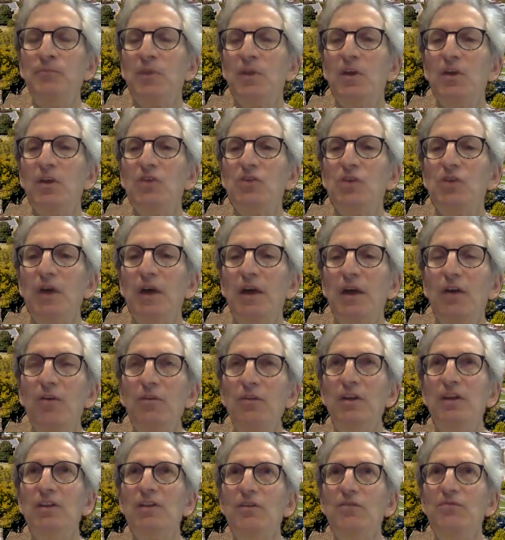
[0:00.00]
So I don't
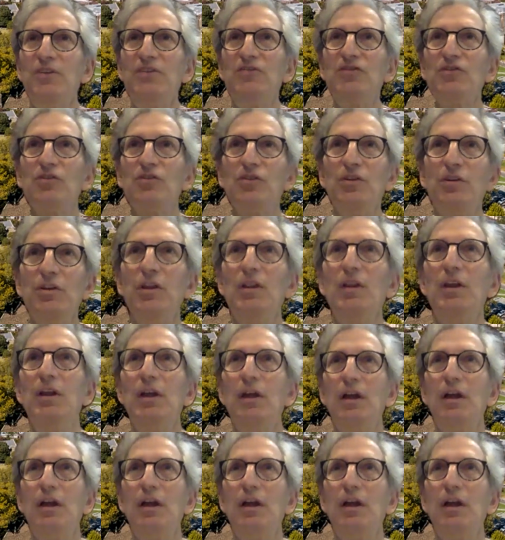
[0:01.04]
think the physical